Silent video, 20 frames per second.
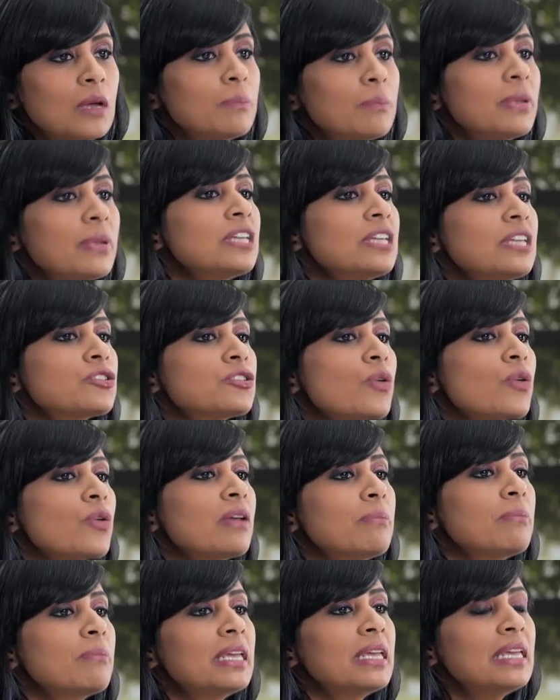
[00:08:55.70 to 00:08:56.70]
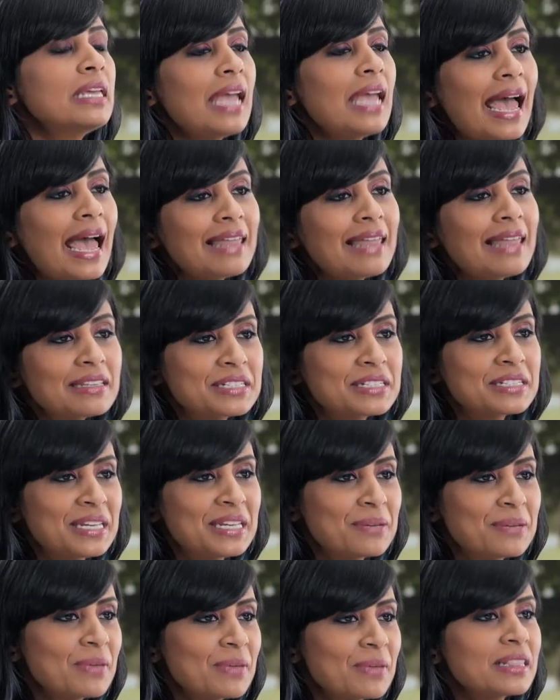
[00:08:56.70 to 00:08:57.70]
Please join me and the
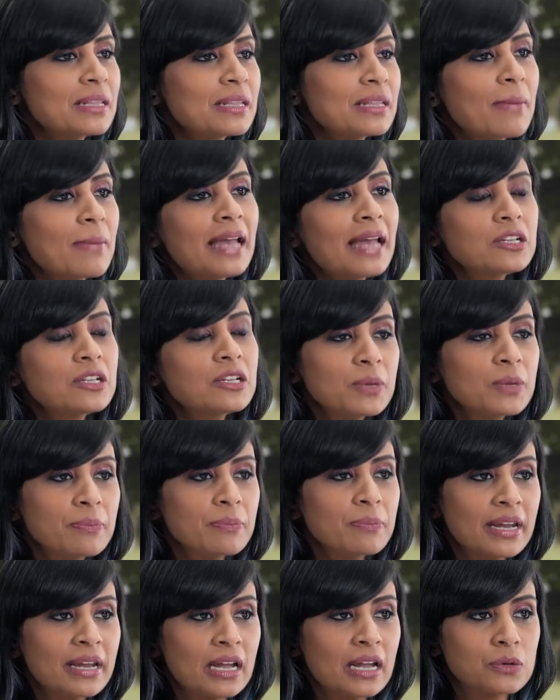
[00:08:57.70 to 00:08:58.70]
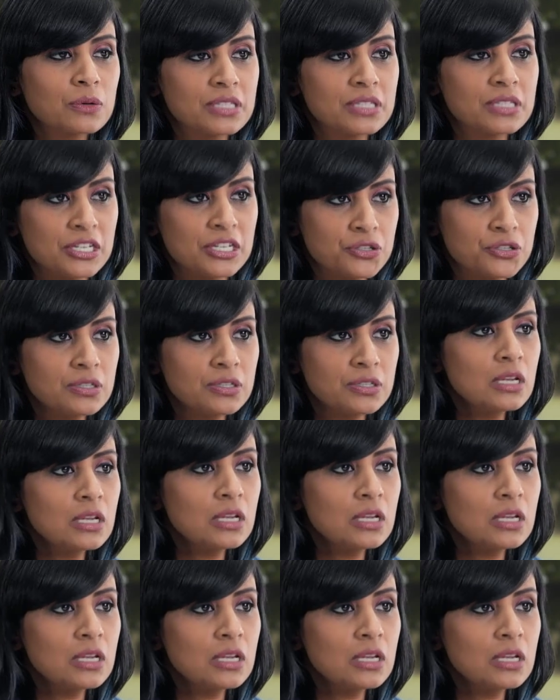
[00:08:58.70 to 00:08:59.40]
team in the management breakout session